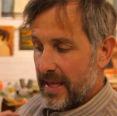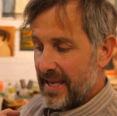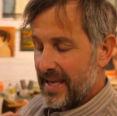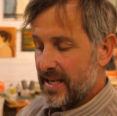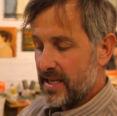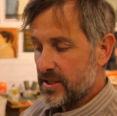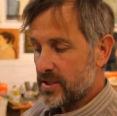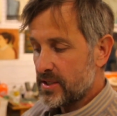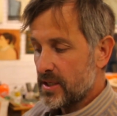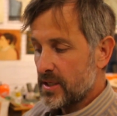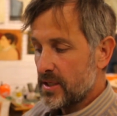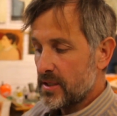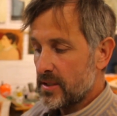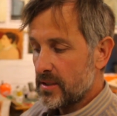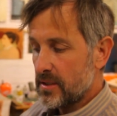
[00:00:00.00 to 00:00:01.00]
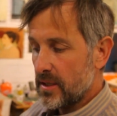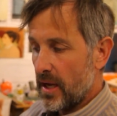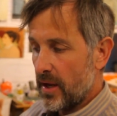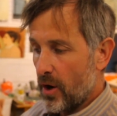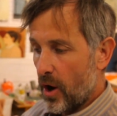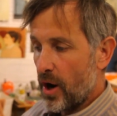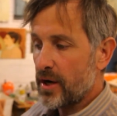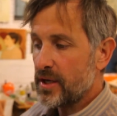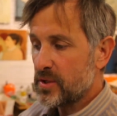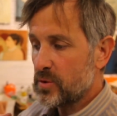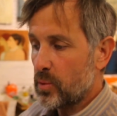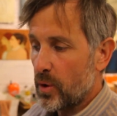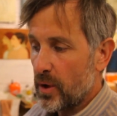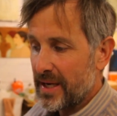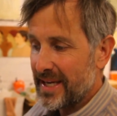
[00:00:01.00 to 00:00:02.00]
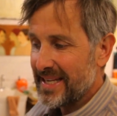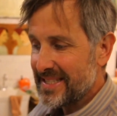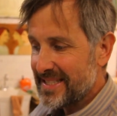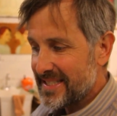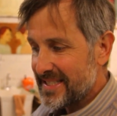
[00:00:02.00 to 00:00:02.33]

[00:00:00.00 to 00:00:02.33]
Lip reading: an artist's work is